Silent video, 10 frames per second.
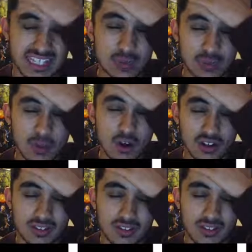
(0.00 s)

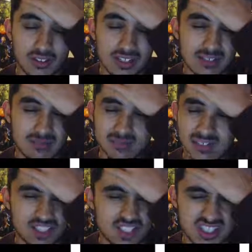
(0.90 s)
put on.
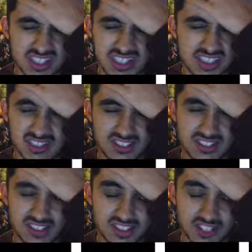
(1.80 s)
Justice League
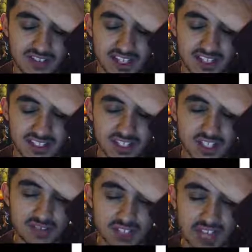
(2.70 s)
doesn't deserve that. It
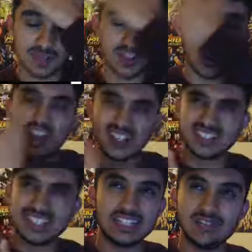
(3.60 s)
deserves to have a higher
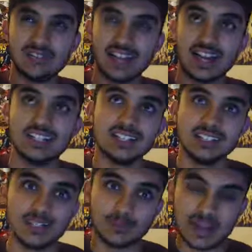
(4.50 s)
ceiling than that,
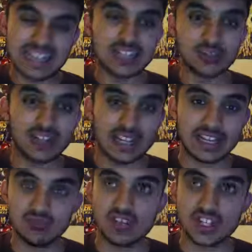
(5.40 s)
a pinnacle that it
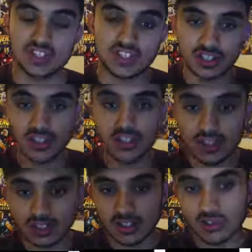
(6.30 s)
can reach.
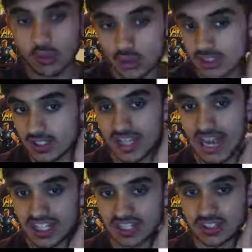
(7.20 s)
Of course, it
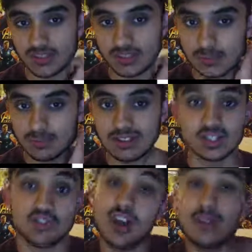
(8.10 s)
had to
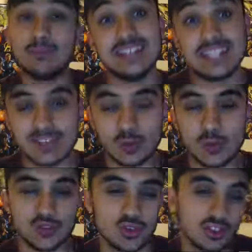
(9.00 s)
try and please
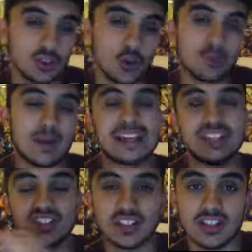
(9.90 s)
everyone, try to go back
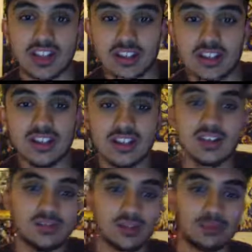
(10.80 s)
into the light
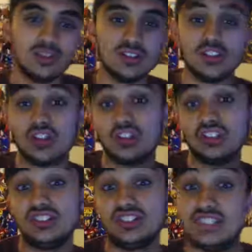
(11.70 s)
from the
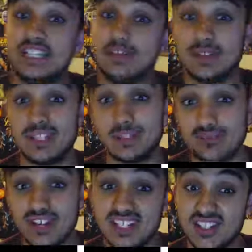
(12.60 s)
deep and
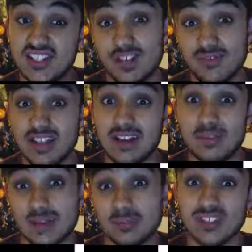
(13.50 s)
depressing stuff that
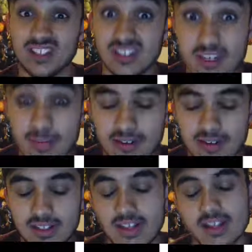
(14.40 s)
people didn't like,
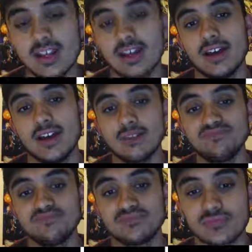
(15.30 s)
apparently. But
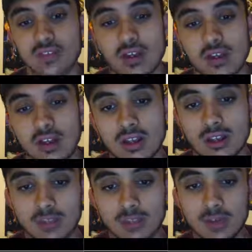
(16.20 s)

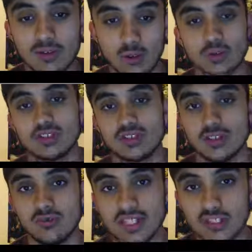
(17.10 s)
of course,
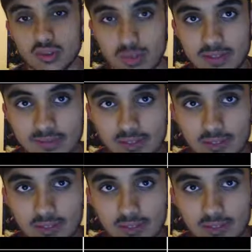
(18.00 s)
riddled with